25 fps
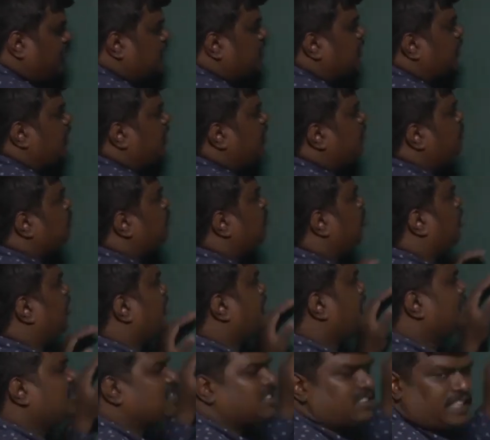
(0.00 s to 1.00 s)
These are the
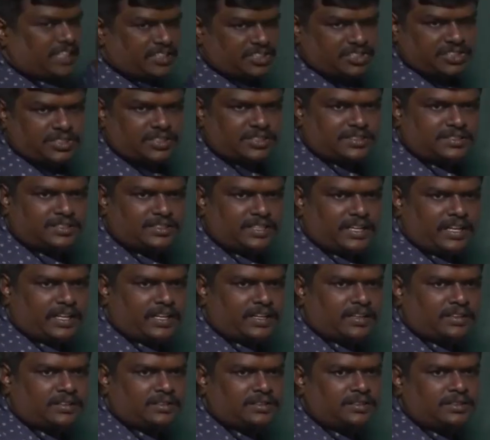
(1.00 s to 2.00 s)
important structures
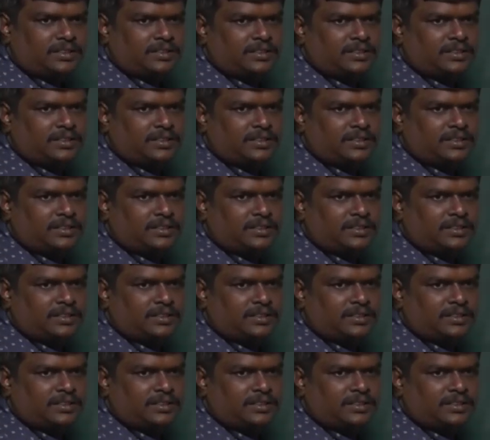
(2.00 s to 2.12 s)
there.